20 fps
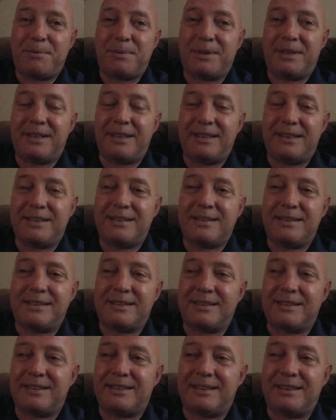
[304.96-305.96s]
what it
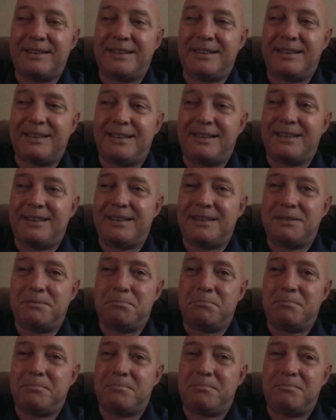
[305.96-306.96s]
is and
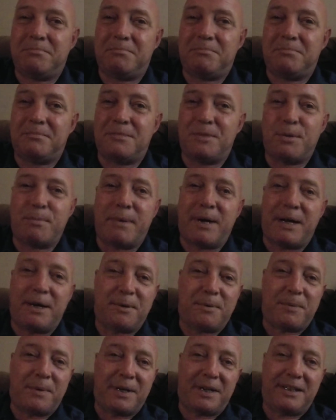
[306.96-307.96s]
no
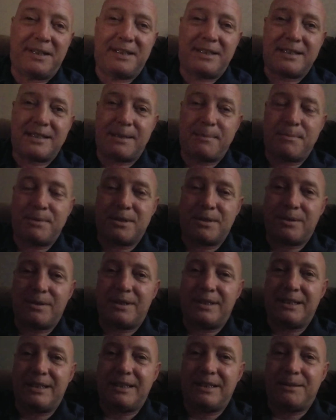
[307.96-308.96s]
matter what it is, I'm just
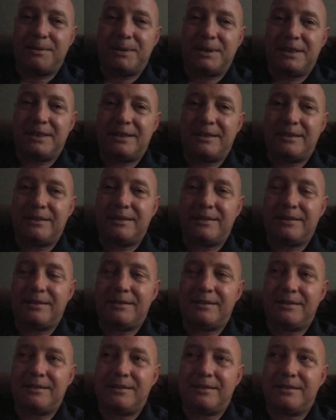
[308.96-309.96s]
going to deal with it.
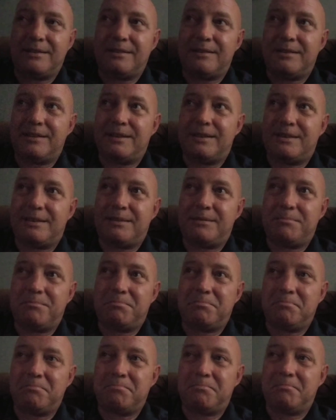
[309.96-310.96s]
Um,
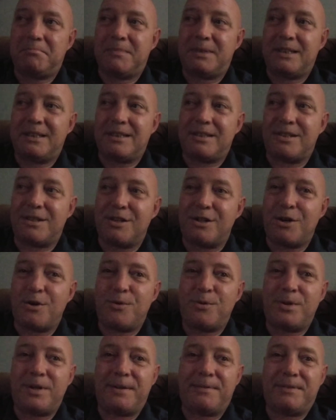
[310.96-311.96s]
it's
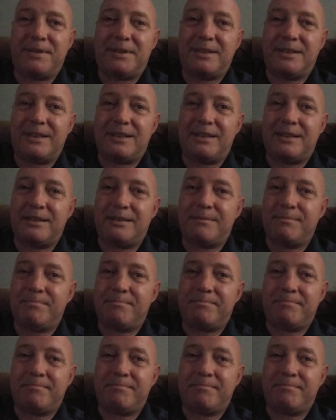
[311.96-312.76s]
no different than